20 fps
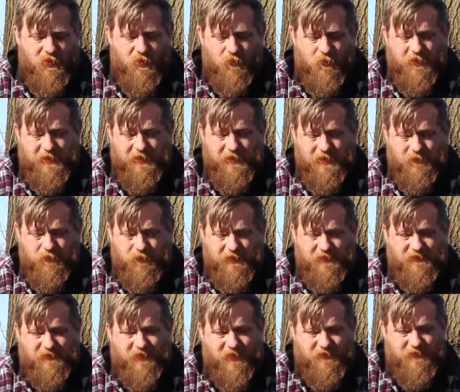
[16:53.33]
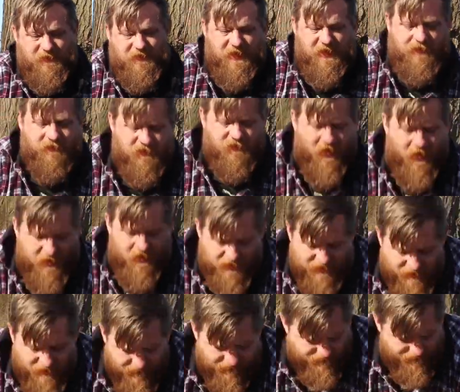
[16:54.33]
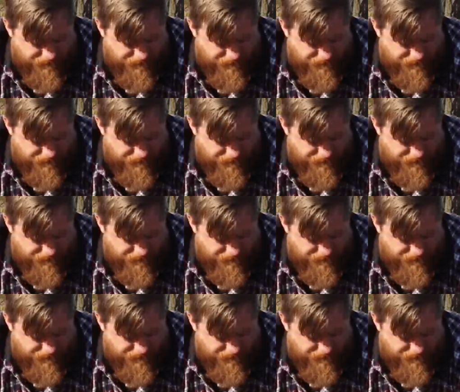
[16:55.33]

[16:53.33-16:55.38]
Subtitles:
We discussed the team target